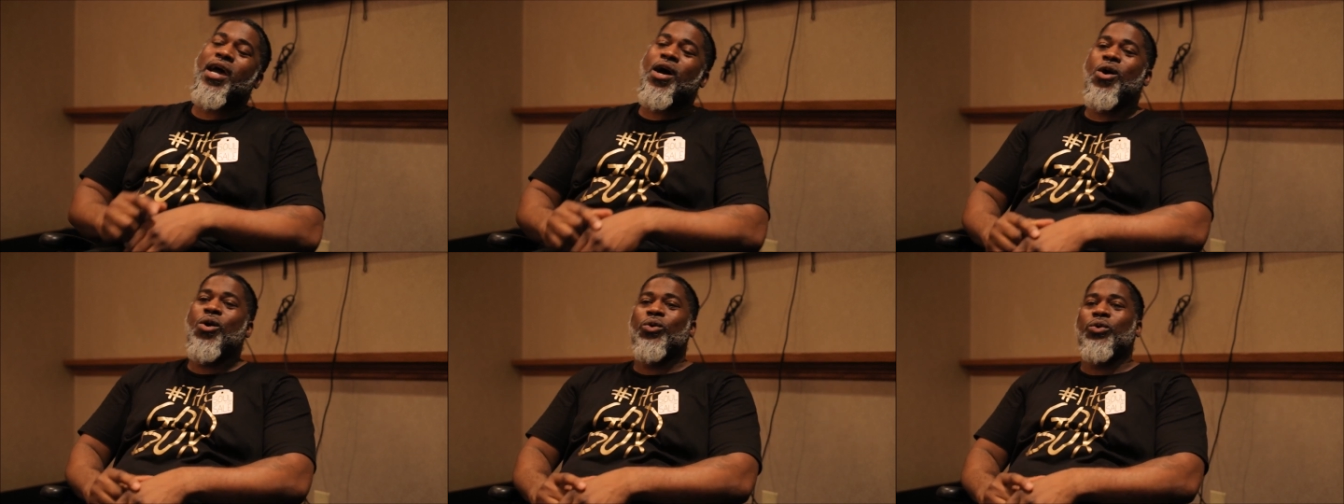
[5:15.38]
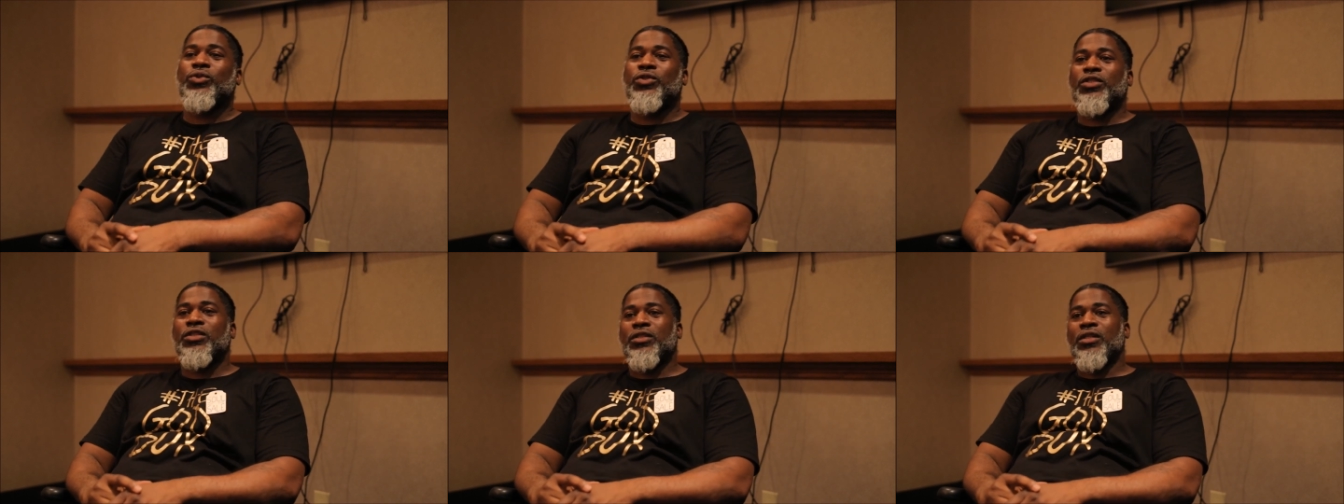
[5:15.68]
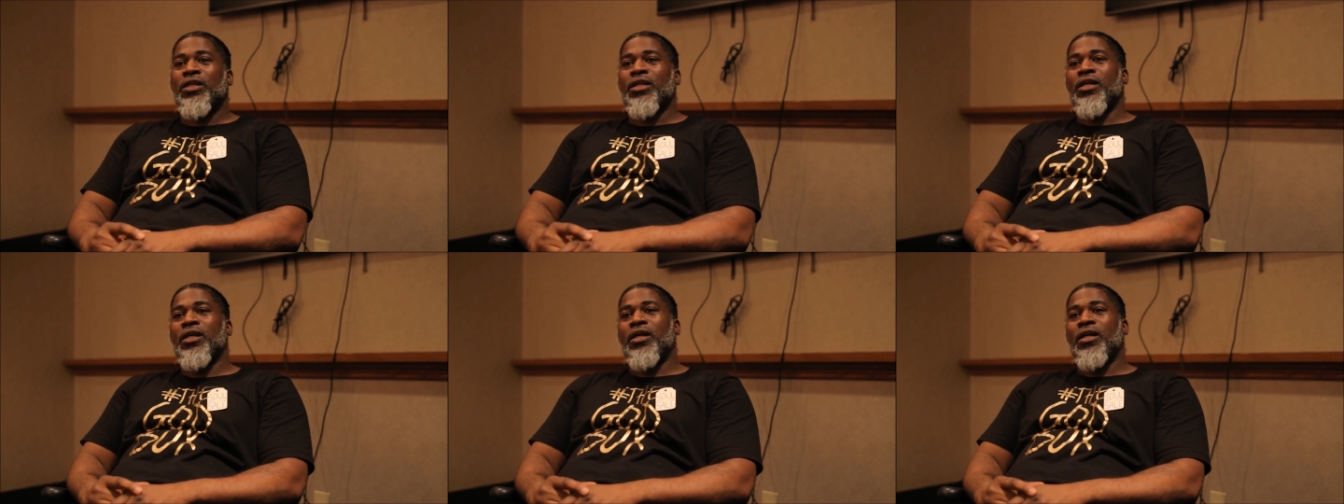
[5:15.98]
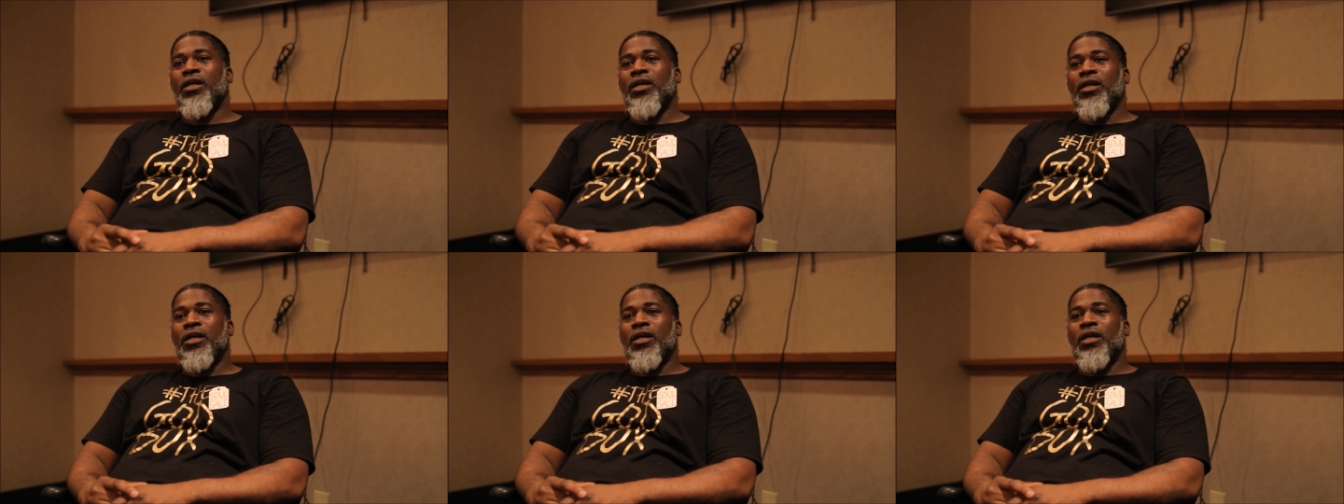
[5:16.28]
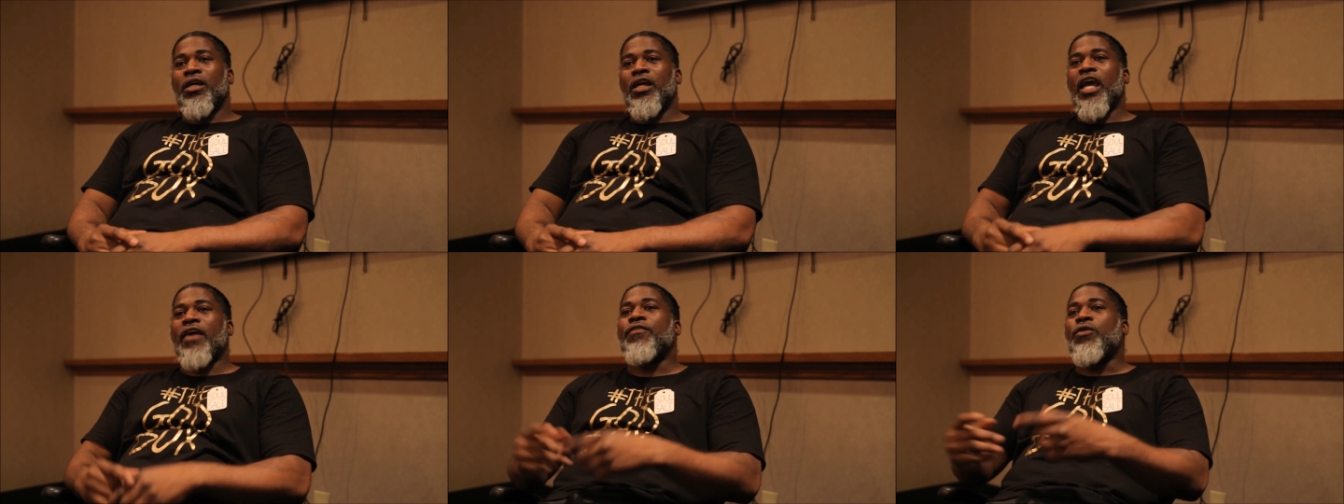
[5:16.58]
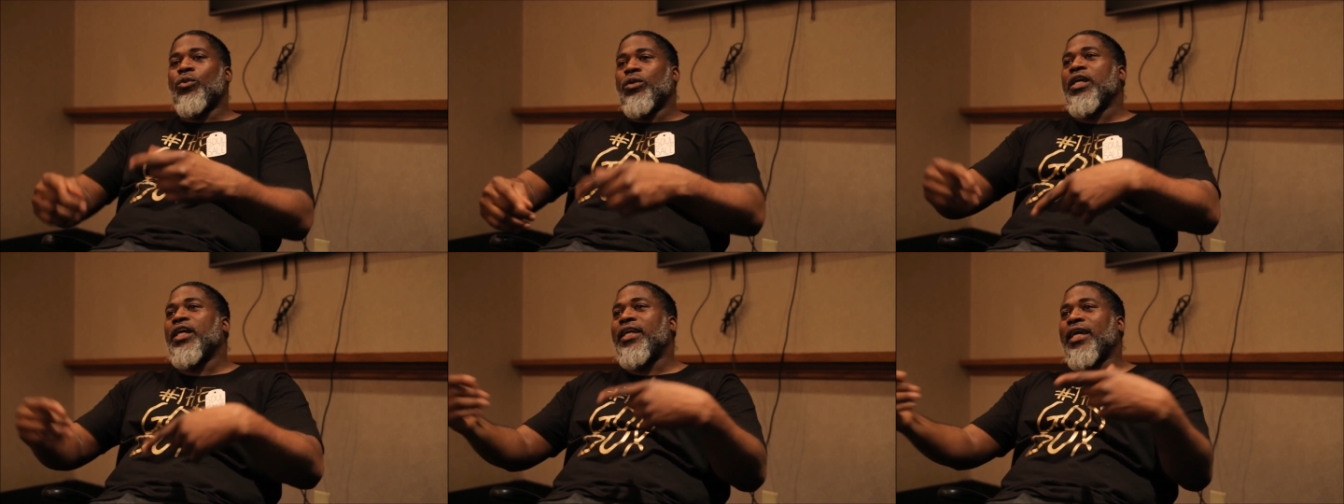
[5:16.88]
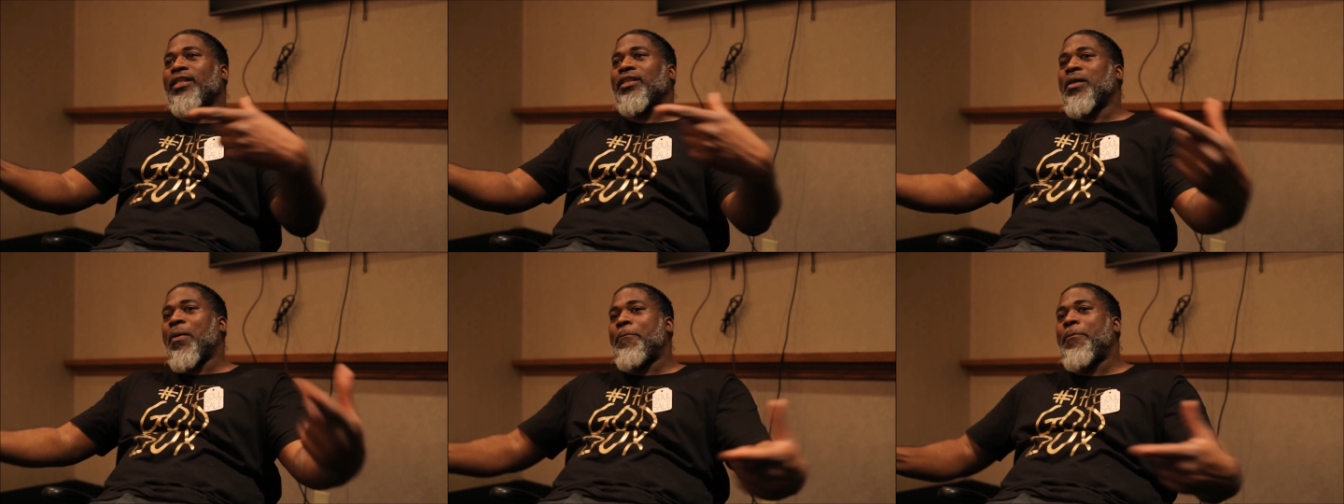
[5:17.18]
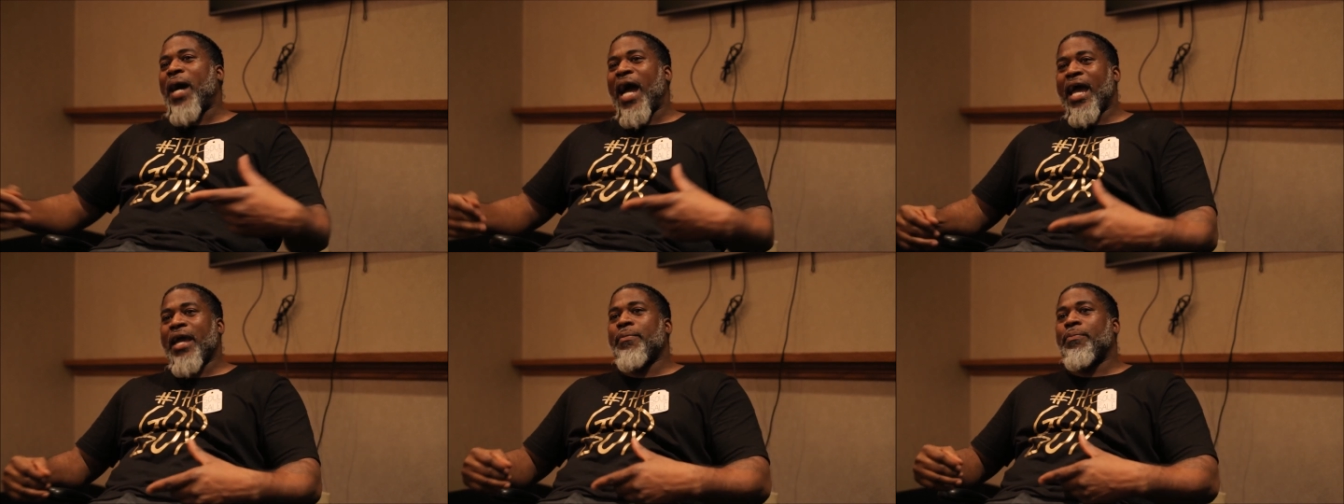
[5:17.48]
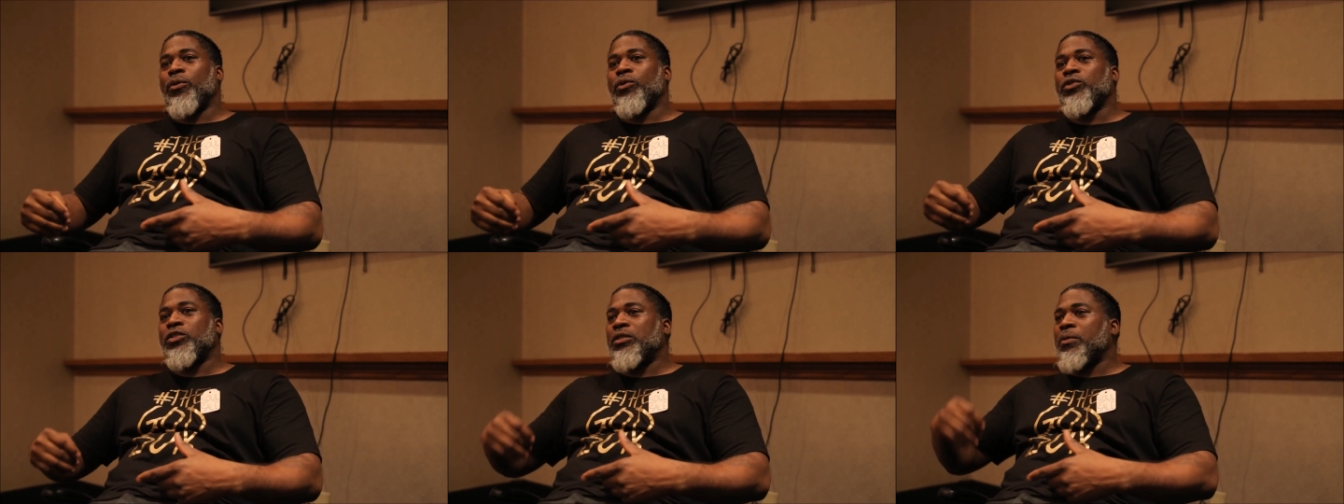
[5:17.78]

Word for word: else. Oh, yeah. If you look at the Bibles,